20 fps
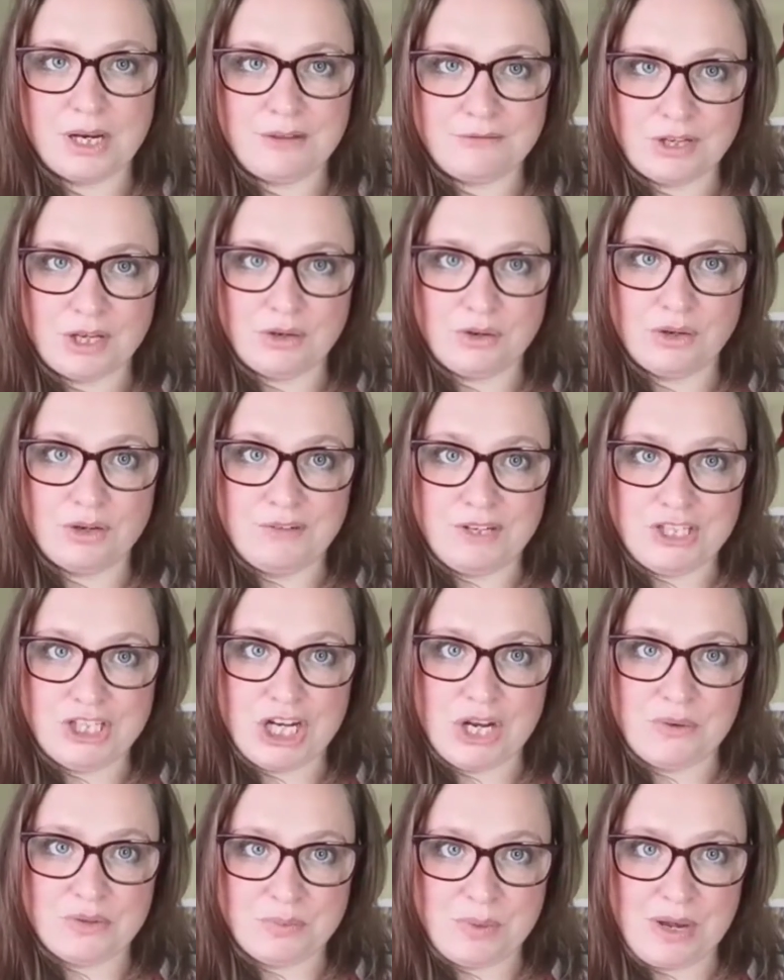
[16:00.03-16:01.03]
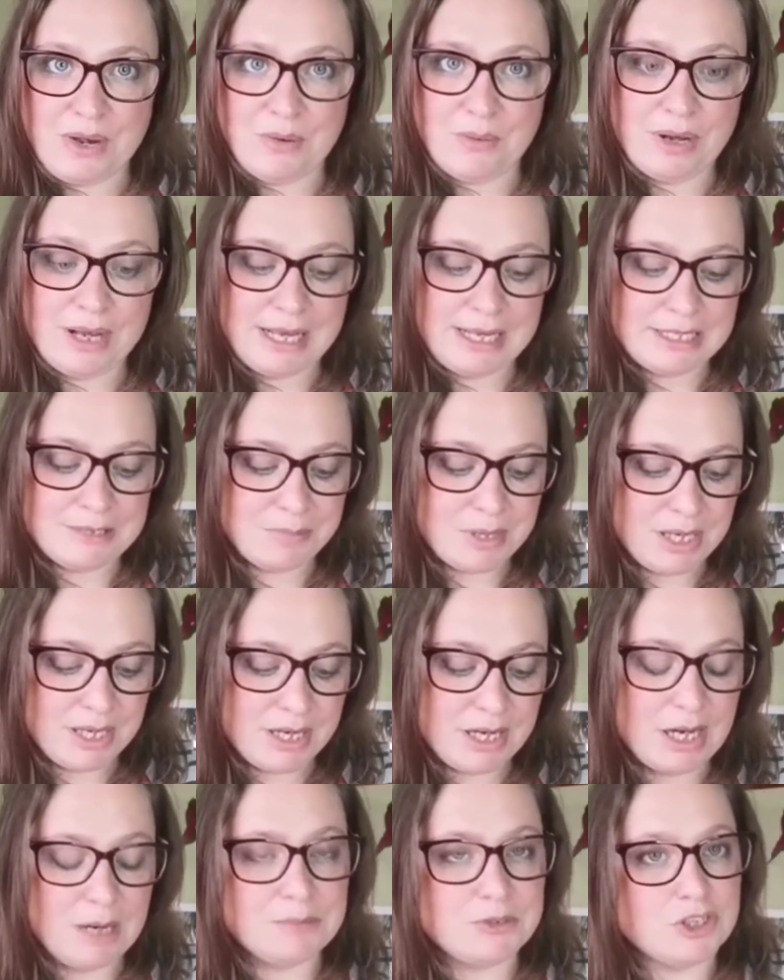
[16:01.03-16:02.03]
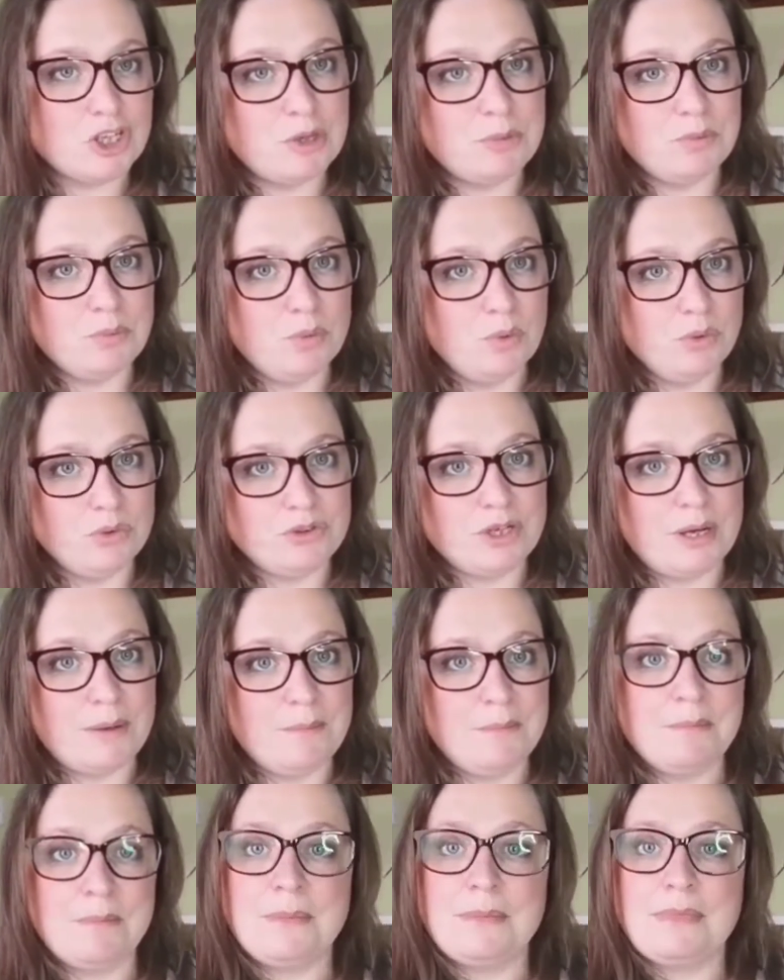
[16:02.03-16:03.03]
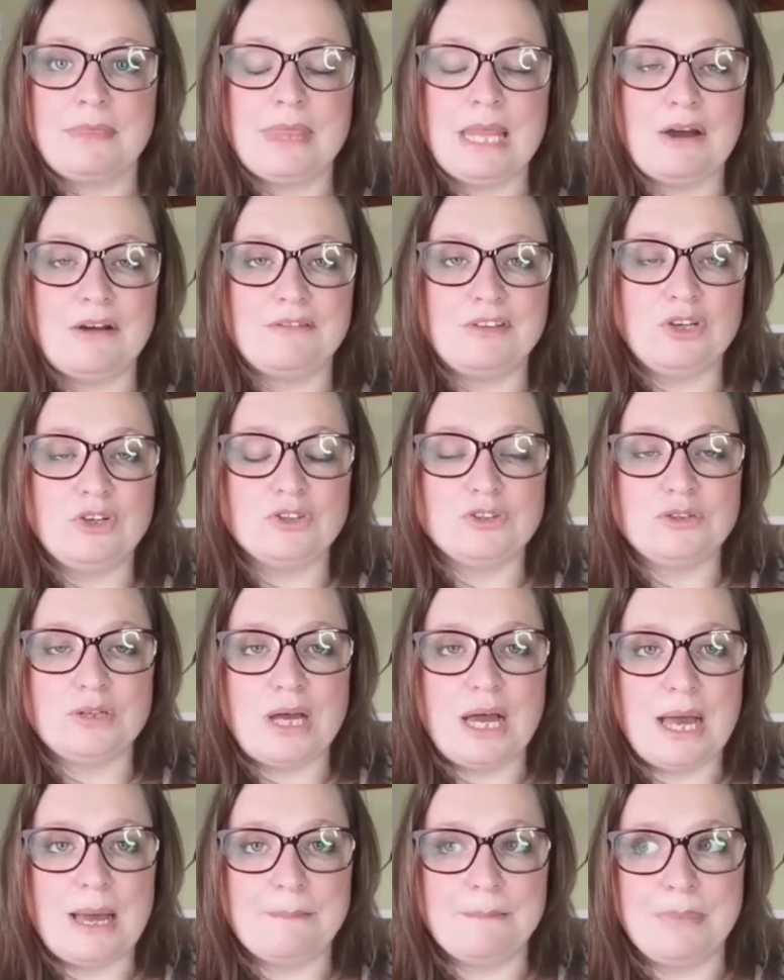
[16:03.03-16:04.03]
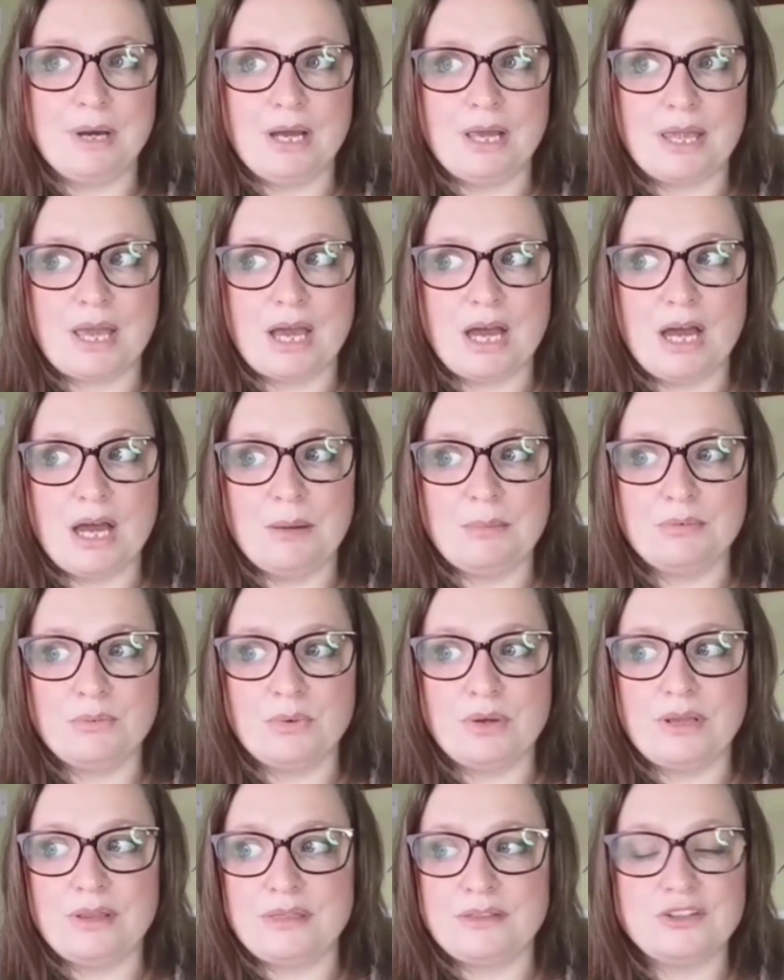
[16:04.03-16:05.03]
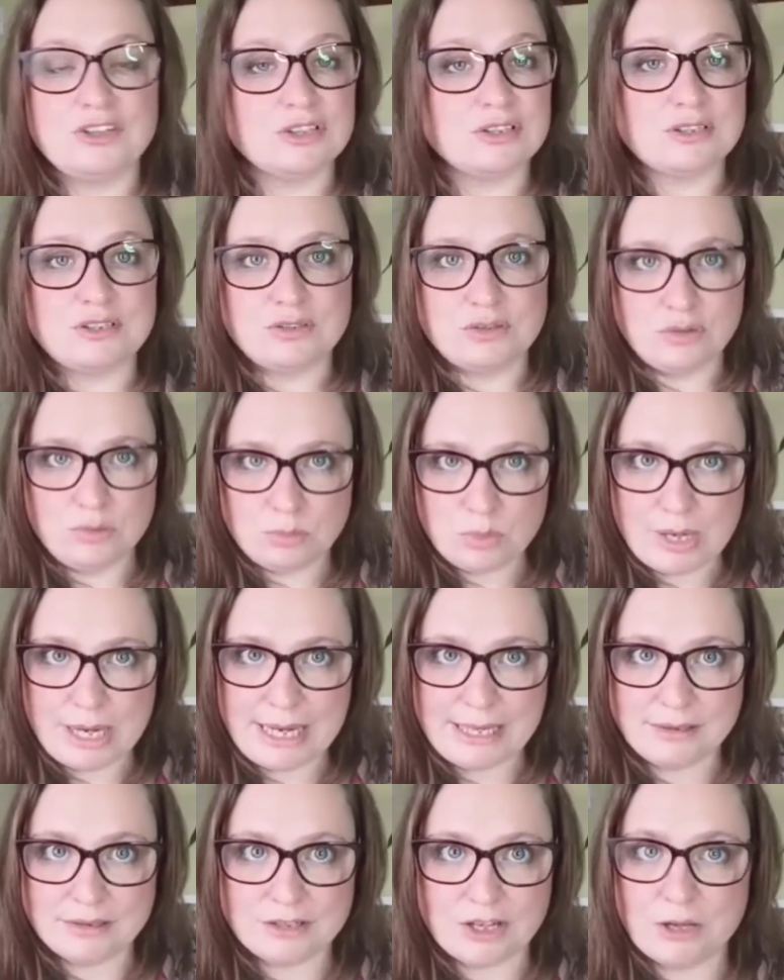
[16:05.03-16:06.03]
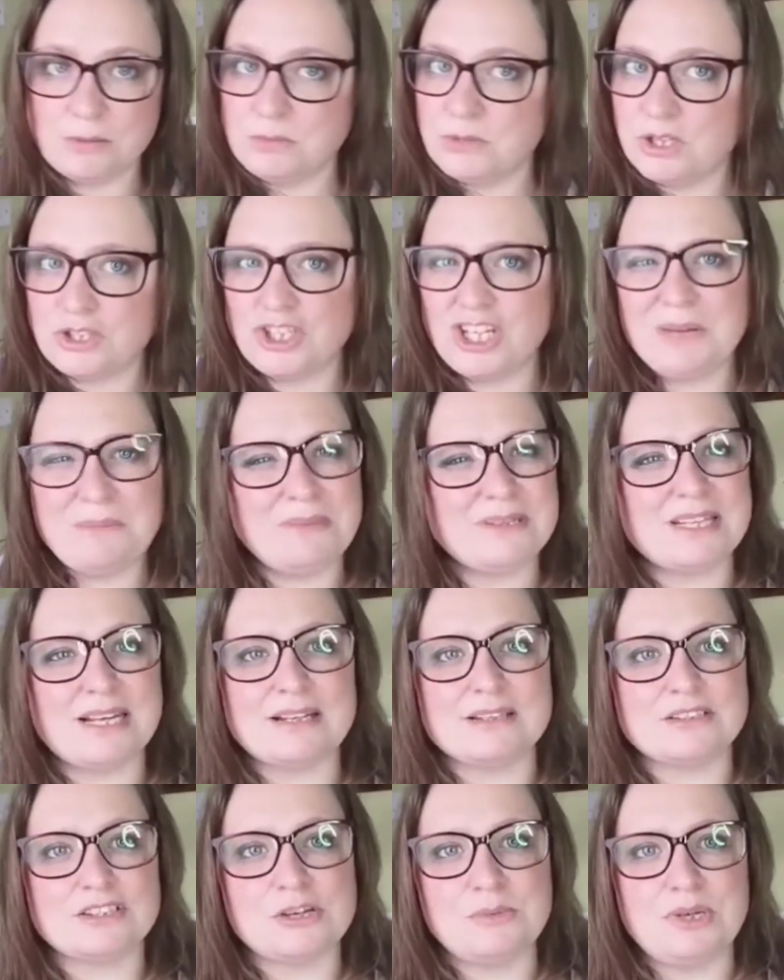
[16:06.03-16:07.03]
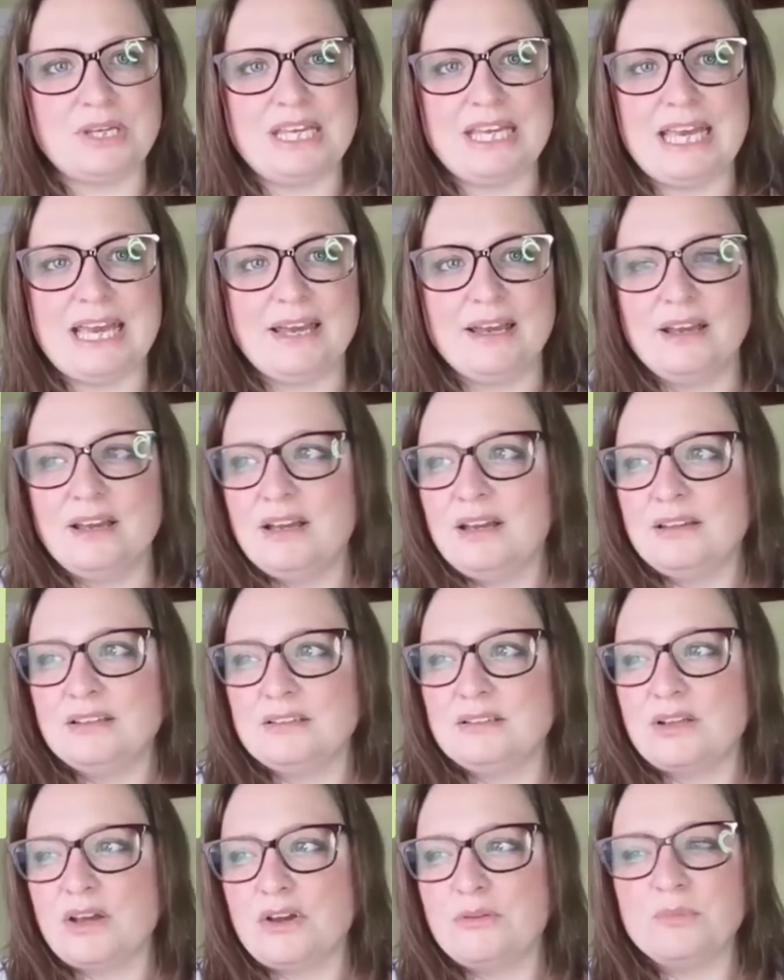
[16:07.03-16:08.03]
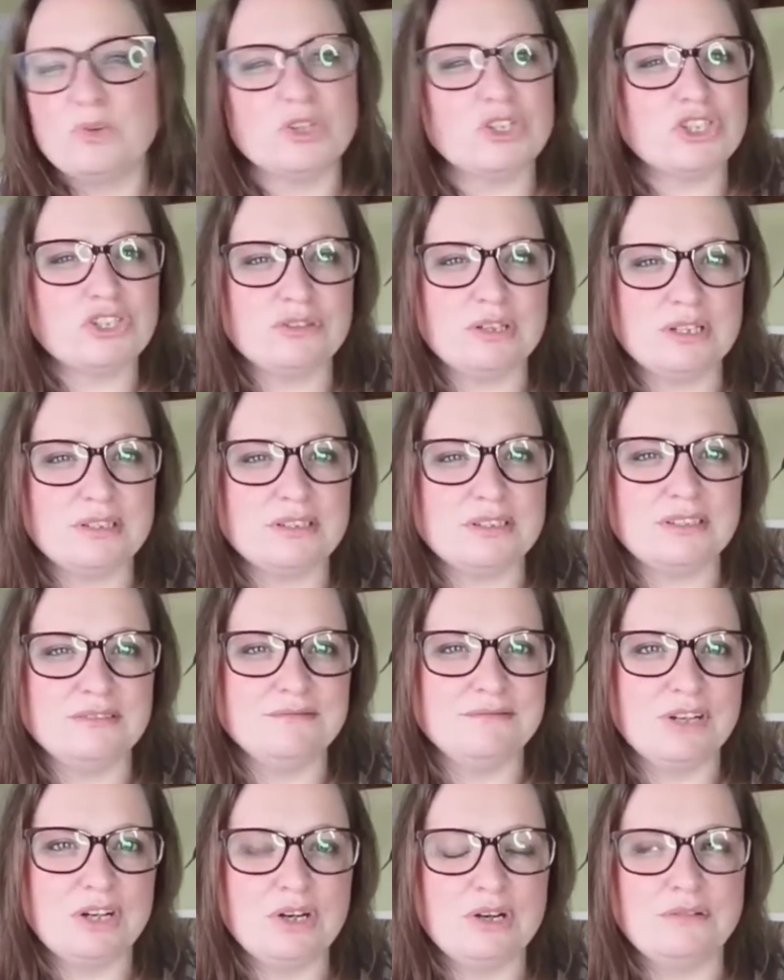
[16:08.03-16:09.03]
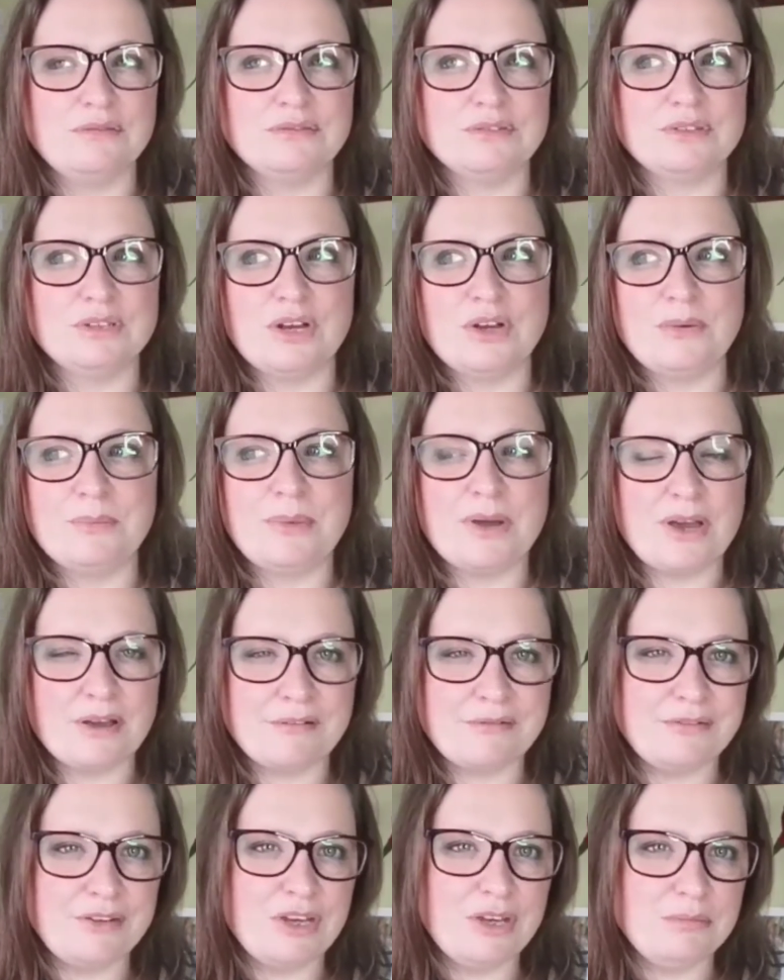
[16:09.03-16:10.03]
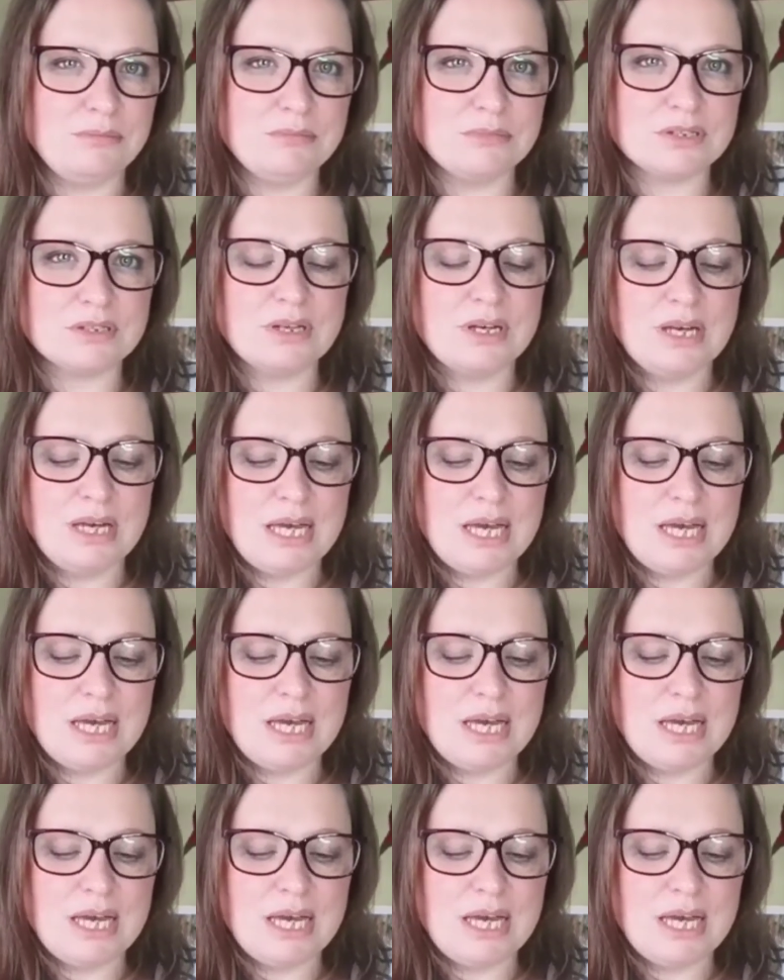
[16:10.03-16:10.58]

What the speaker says: I've done on a video as well, is bicarb soap and water. Now I've used bicarb with just normal hand soap, the cheapest hand soap you can get. No moisturisers involved, no perfumes.